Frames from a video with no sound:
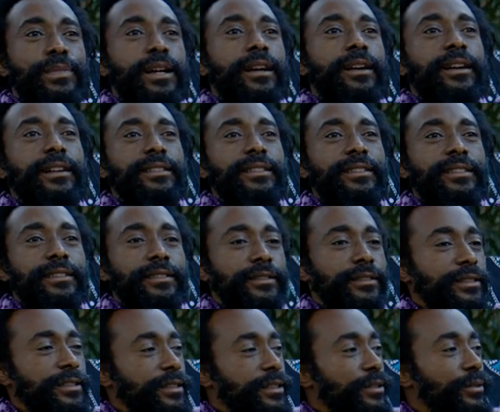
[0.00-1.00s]
My
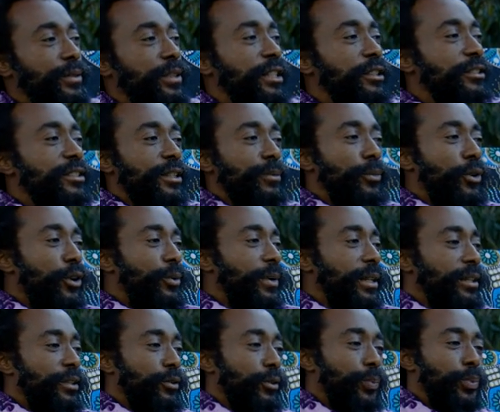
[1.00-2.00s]
contest, there's a
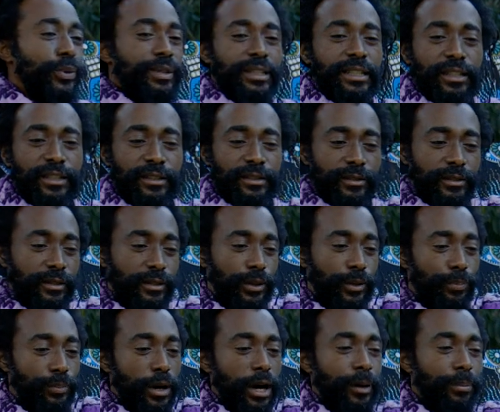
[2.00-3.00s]
moment to put in
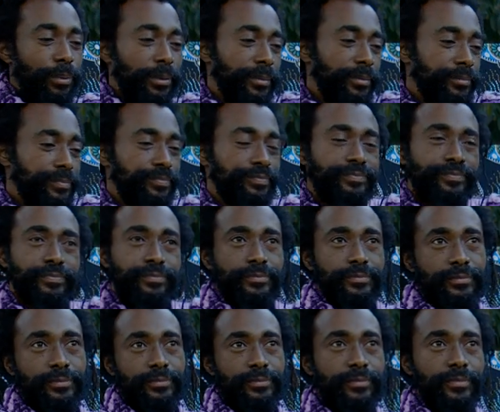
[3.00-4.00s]
the Bob
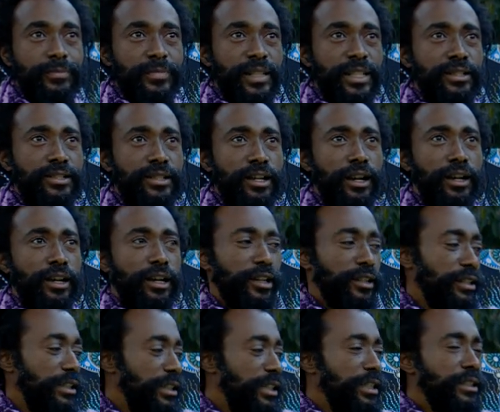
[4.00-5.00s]
song
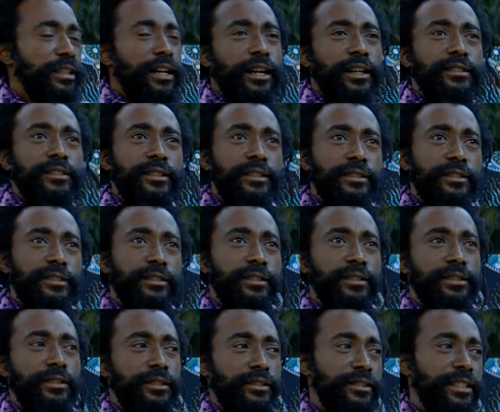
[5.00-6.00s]
called The Lead Actor.
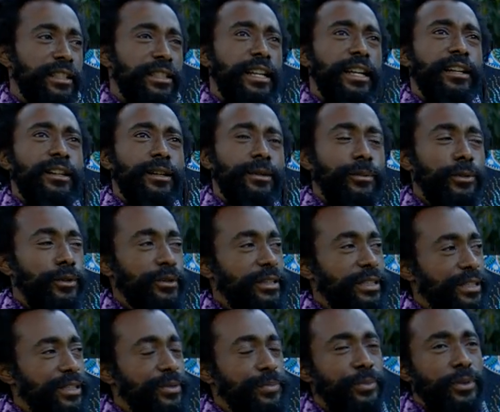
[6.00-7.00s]
This I like about
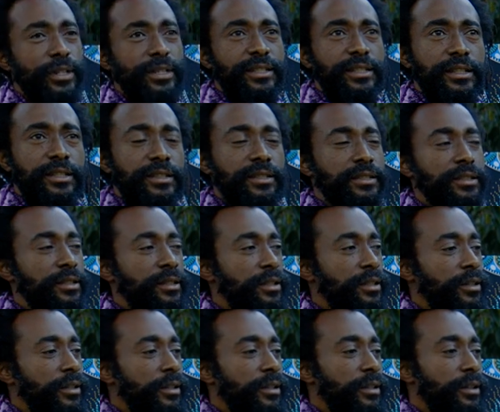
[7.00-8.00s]
his process.
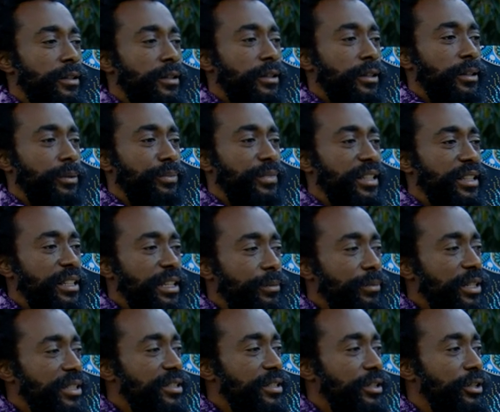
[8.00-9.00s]
Him did
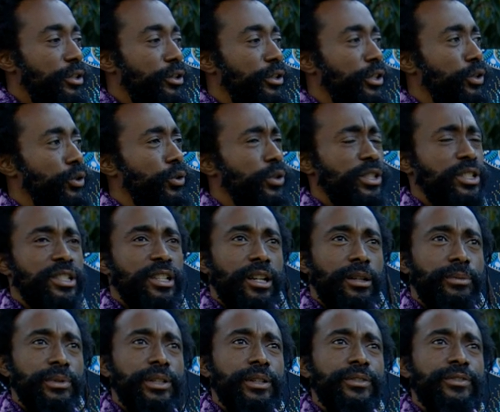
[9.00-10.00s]
him, I say, yo, you know which
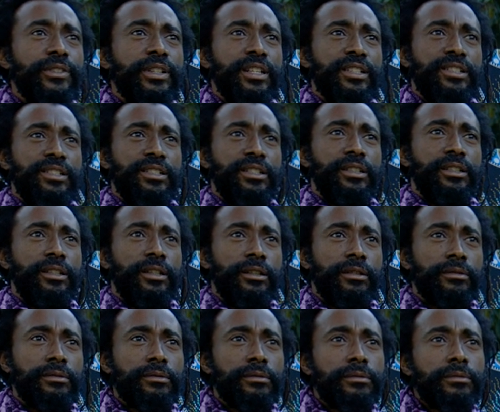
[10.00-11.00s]
song we hear for that scene, yo?
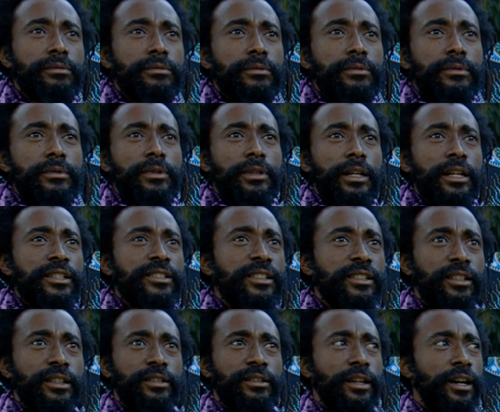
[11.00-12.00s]
Yeah? It's
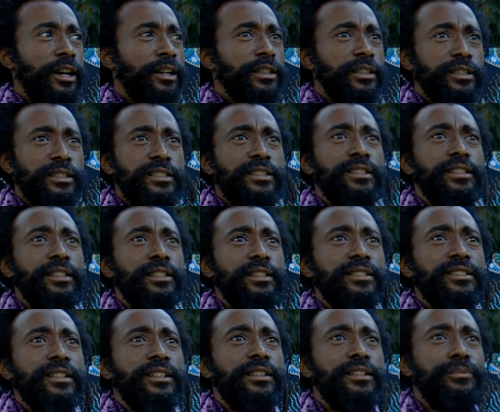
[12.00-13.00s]
not a talking scene,
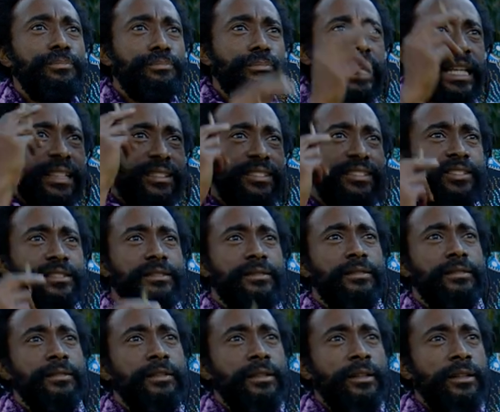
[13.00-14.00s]
it's a mids.